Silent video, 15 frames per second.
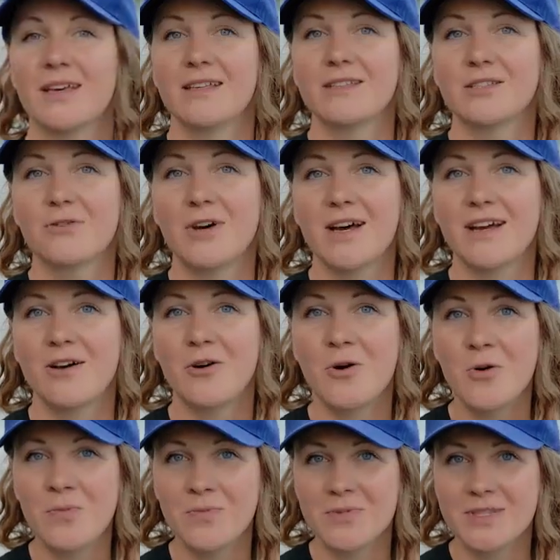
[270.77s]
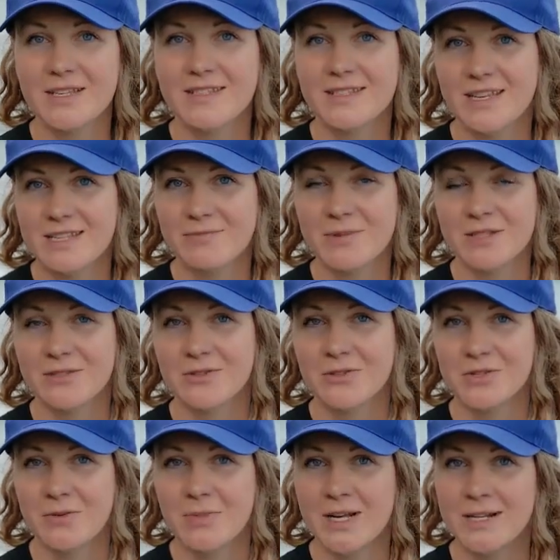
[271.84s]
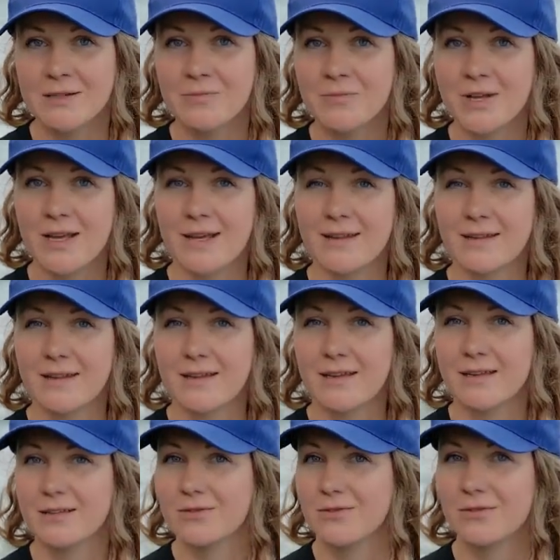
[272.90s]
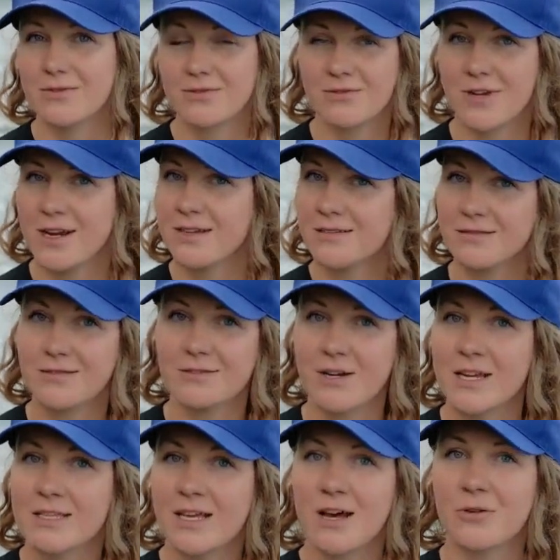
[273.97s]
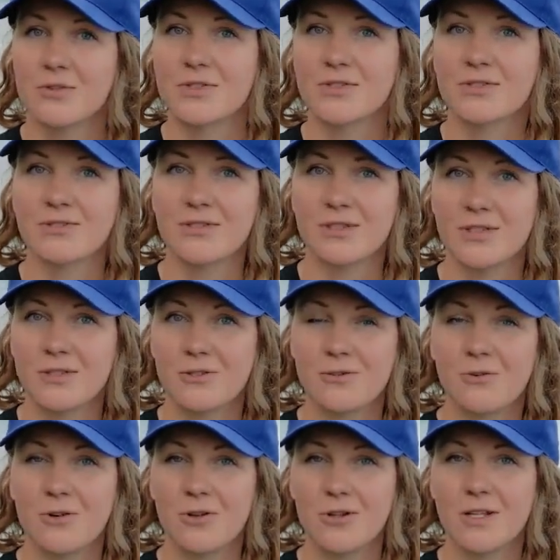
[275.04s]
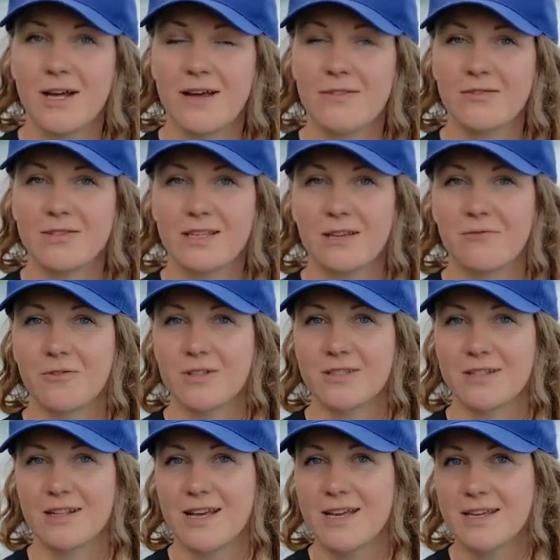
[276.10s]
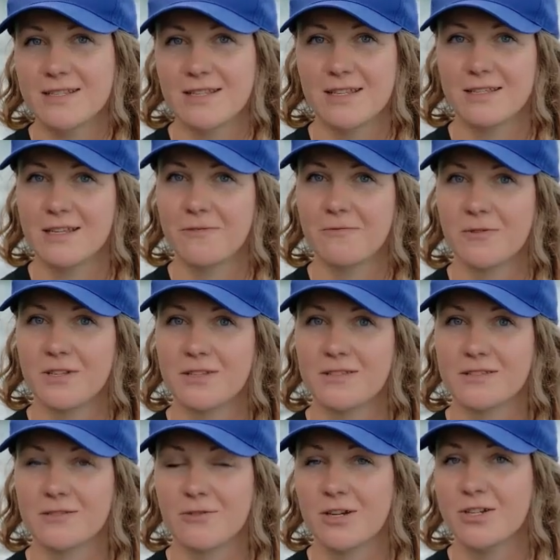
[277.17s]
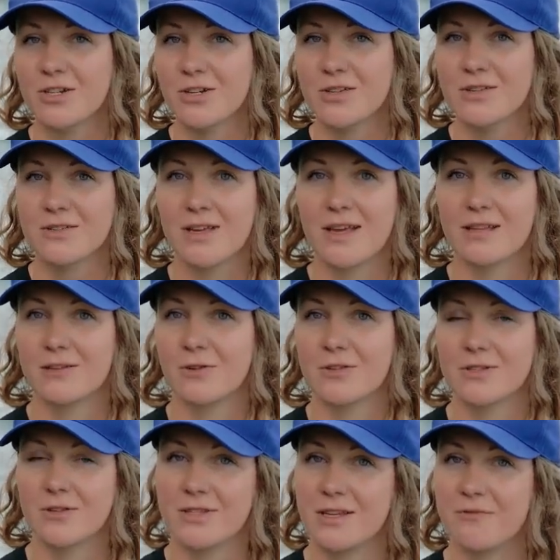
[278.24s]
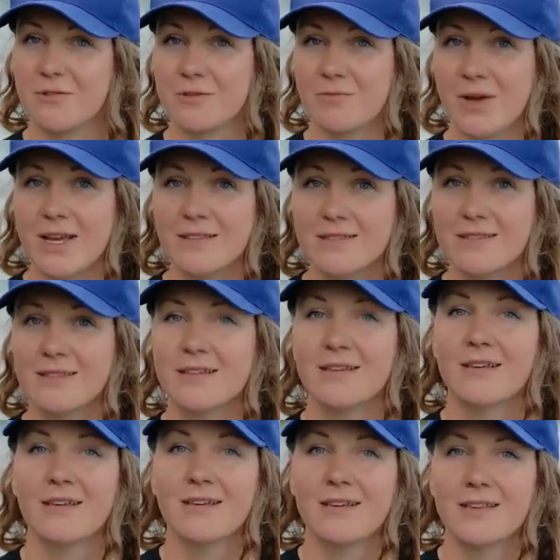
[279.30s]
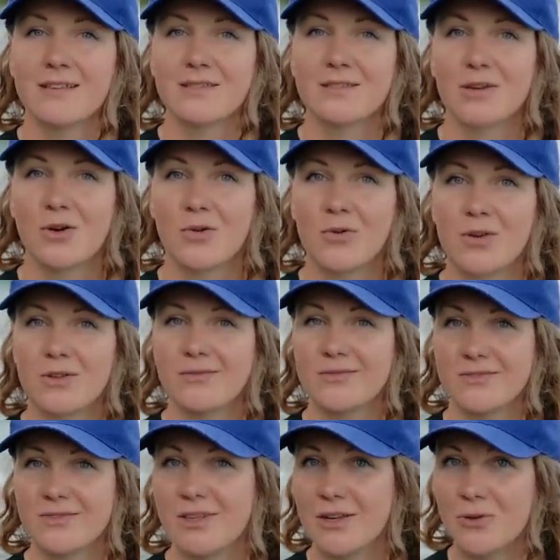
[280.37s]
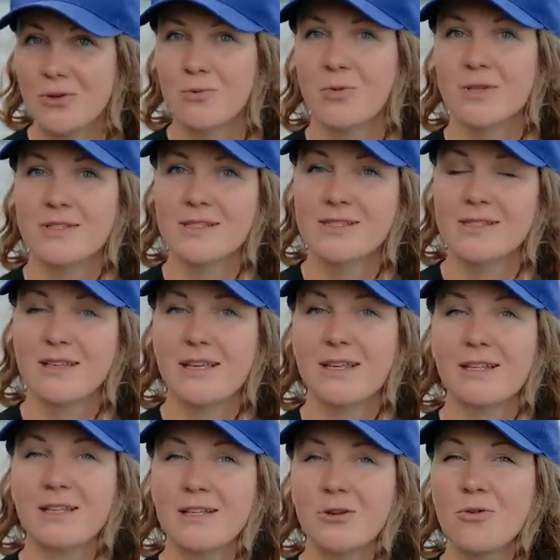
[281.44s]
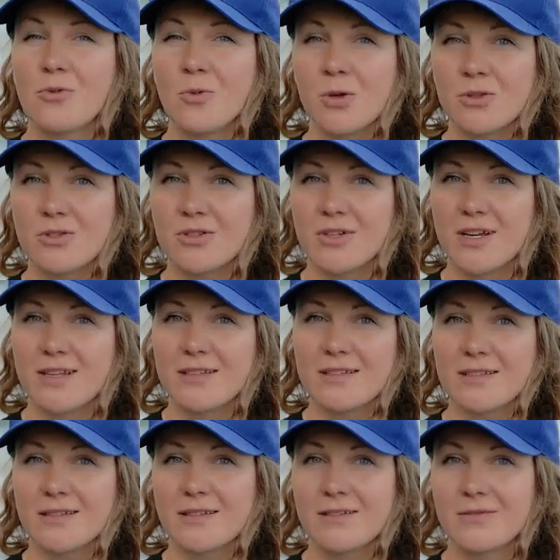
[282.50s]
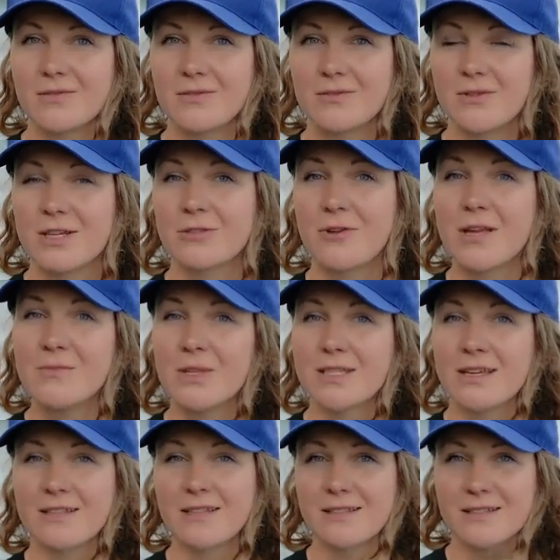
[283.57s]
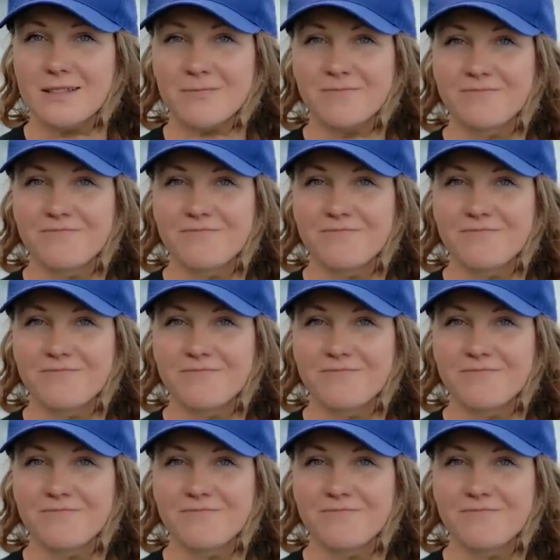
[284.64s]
So I hope this has been to some help, and try it out. You all have different lakes and different structures, and also different bait. So look what is in your water and try to imitate it.